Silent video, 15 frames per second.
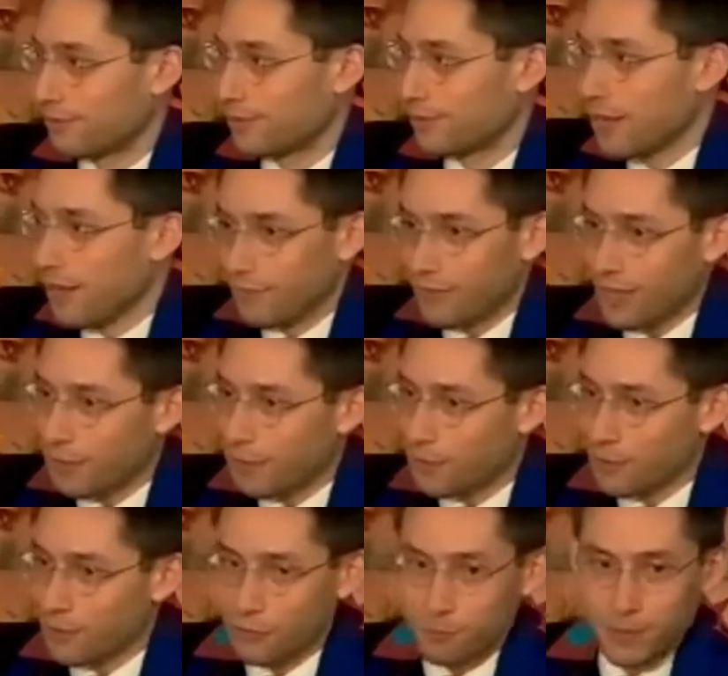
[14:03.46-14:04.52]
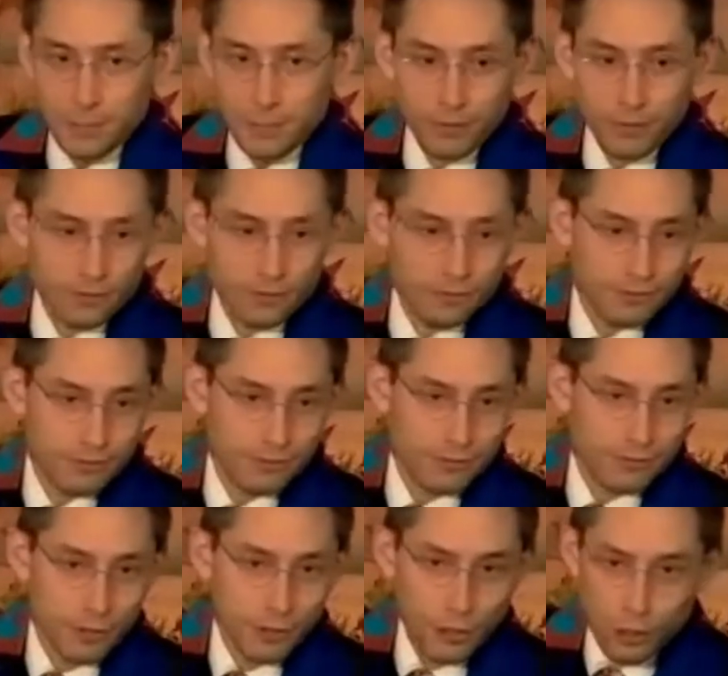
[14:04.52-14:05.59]
they were those people
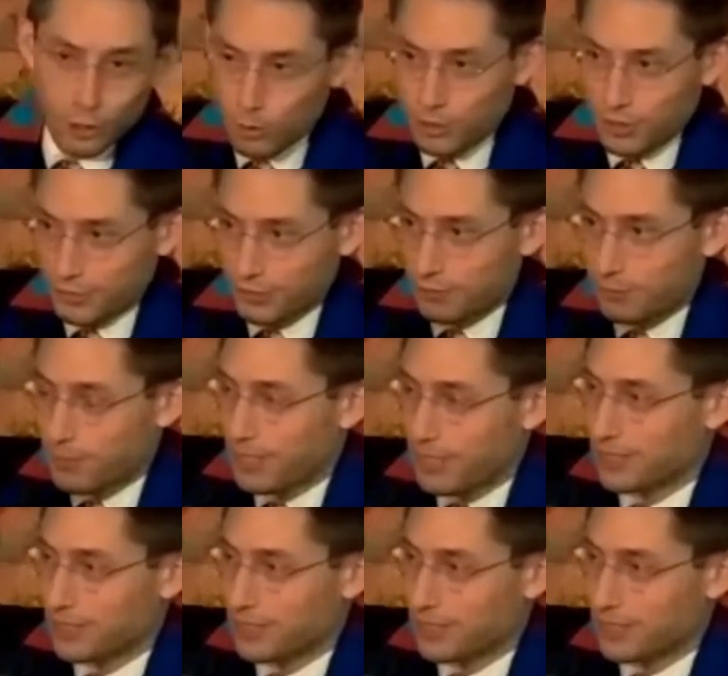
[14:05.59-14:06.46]
who were dismissed